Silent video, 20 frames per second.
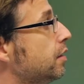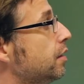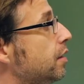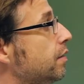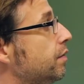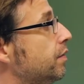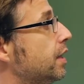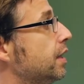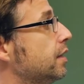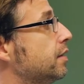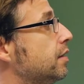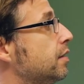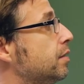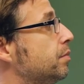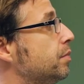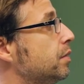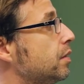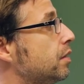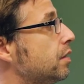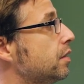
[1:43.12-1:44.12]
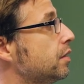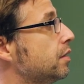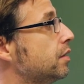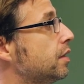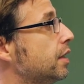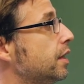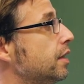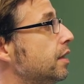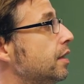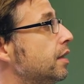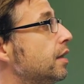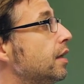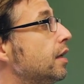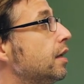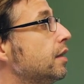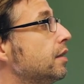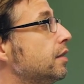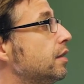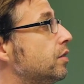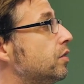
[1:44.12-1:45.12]
interfaces because they
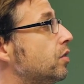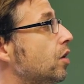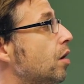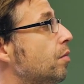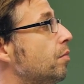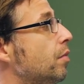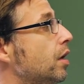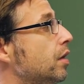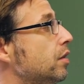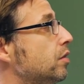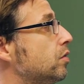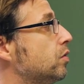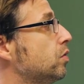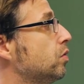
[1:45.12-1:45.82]
determine